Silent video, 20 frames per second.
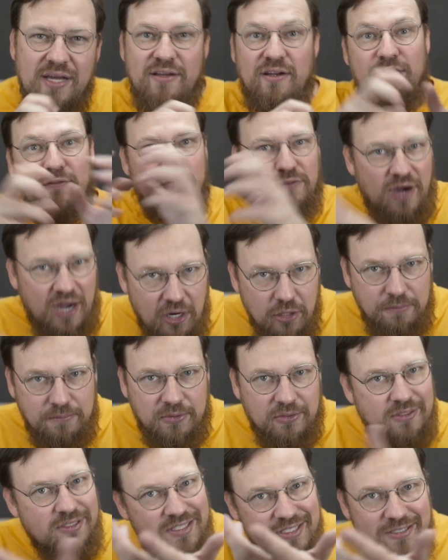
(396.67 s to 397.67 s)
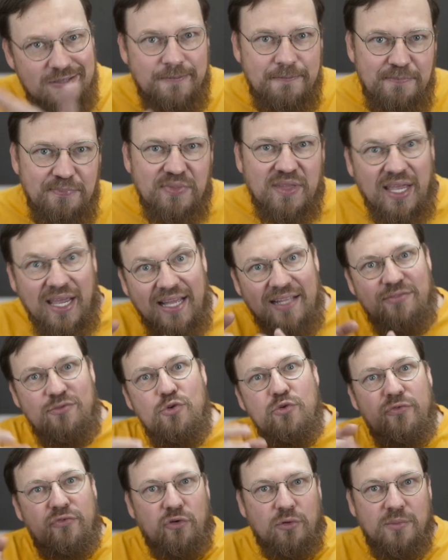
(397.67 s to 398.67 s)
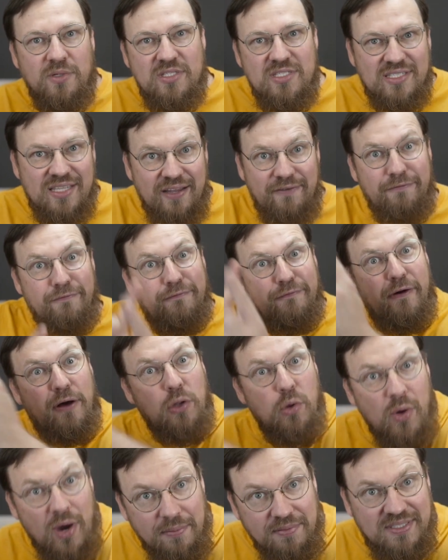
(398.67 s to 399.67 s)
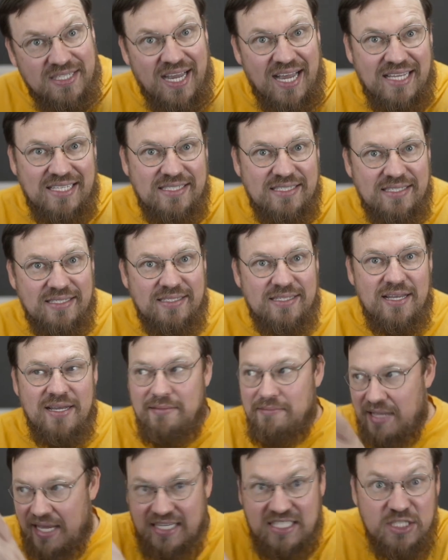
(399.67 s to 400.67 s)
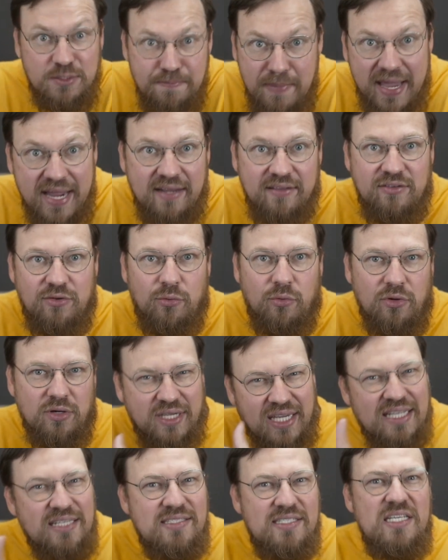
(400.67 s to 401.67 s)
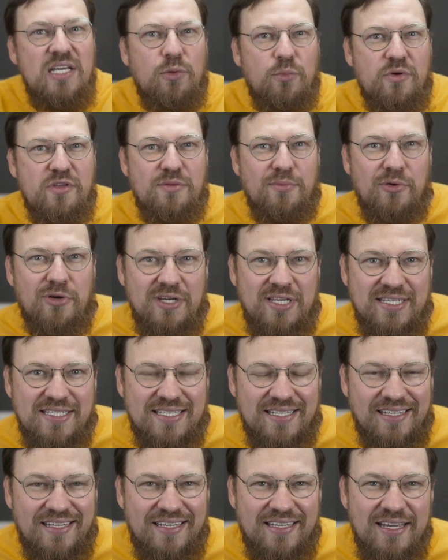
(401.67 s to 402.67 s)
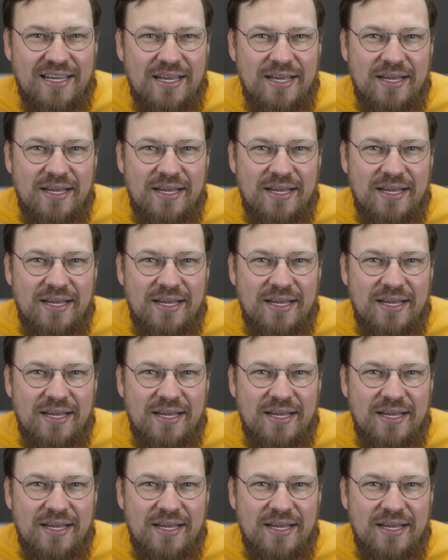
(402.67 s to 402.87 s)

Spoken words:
And for outputs, add new formats that follow-up tasks expect or can deal with more easily.